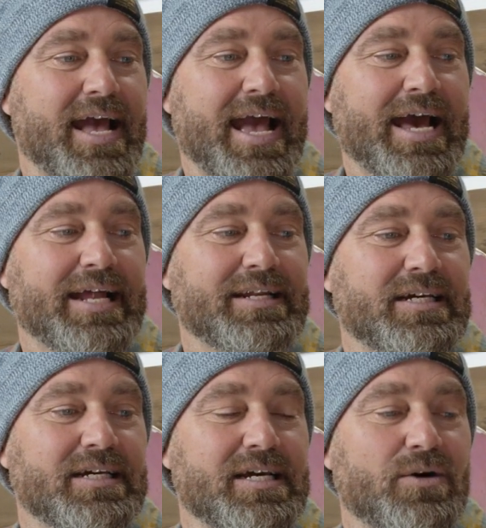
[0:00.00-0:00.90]
And
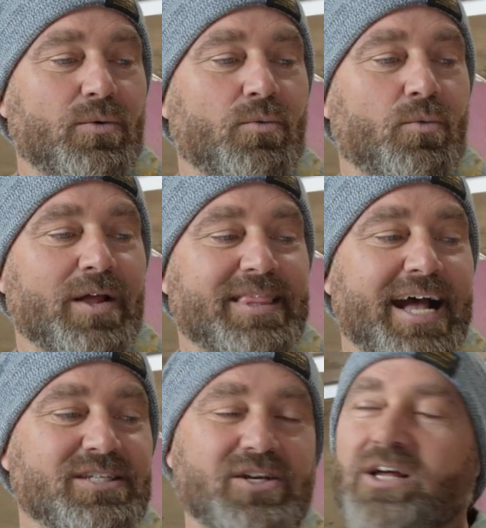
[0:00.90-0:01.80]
what
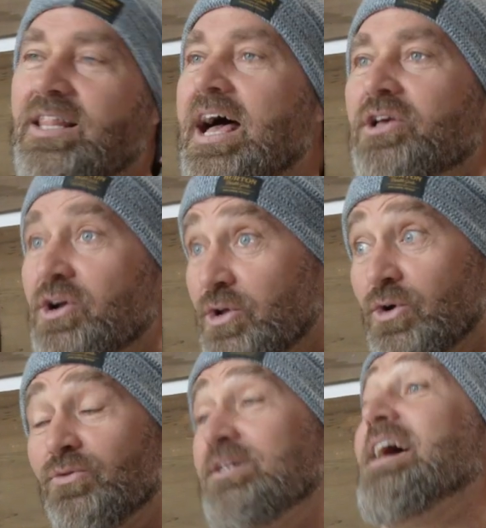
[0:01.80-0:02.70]
that's going to allow you to
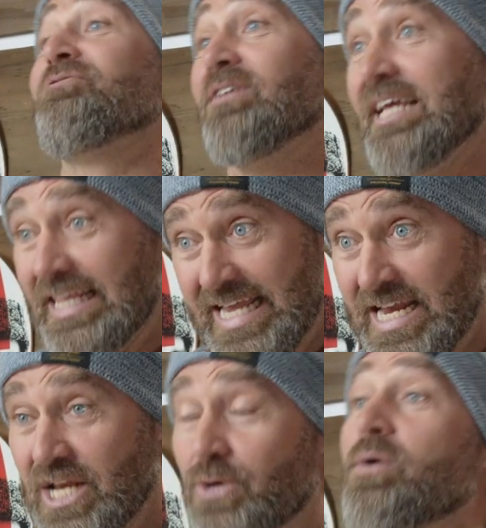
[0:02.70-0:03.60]
do, definitely
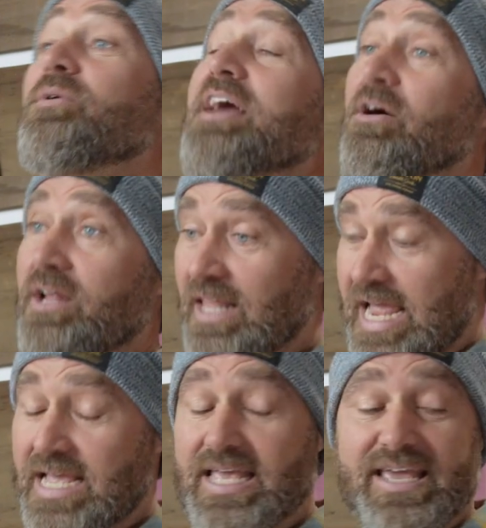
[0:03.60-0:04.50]
lean into it without it
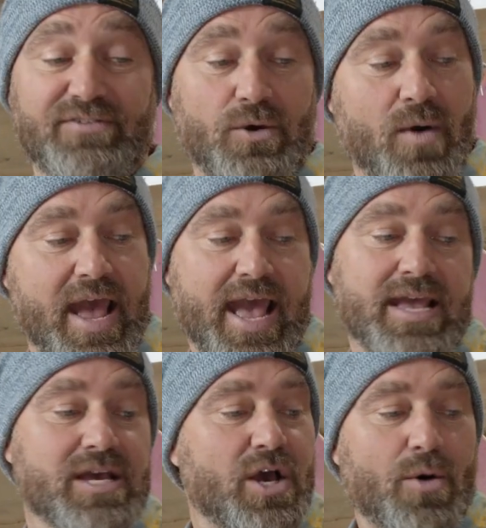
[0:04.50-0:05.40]
giving
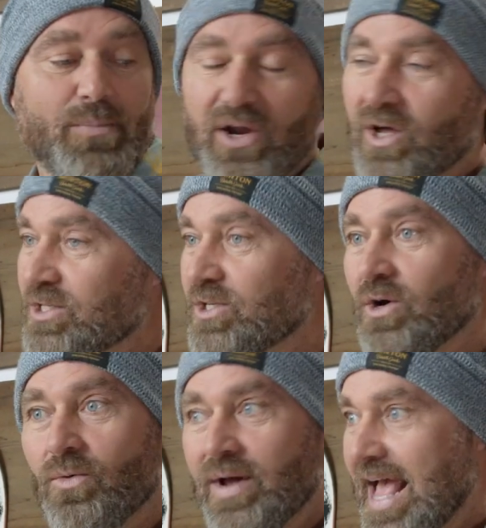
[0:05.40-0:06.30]
way. But
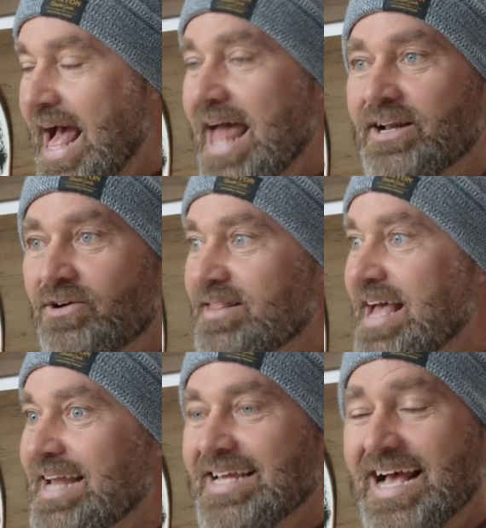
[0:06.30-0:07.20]
also when I had it out in
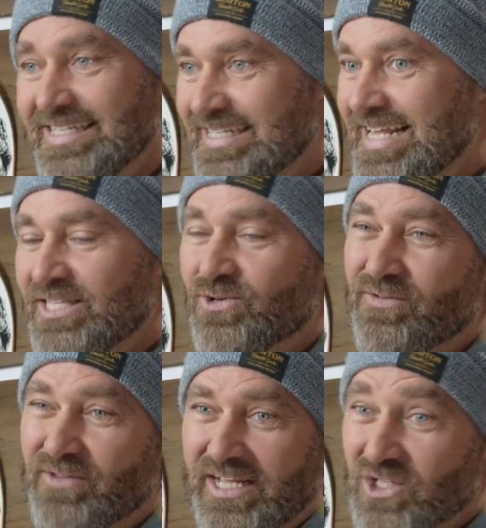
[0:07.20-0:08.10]
that test and that sort
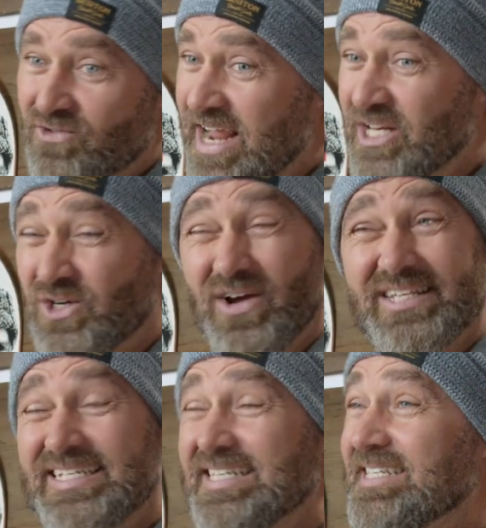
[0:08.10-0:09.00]
of strange
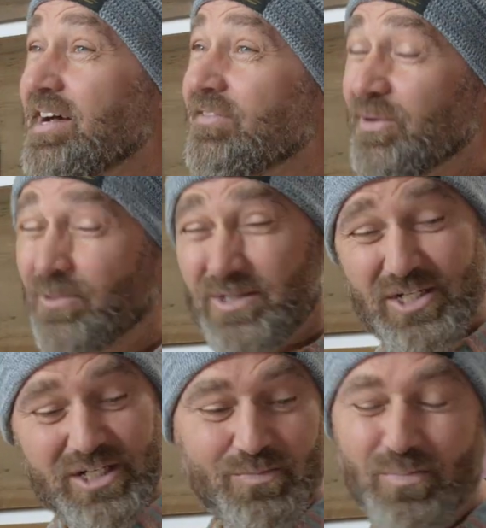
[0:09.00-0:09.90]
crusty stuff, it was just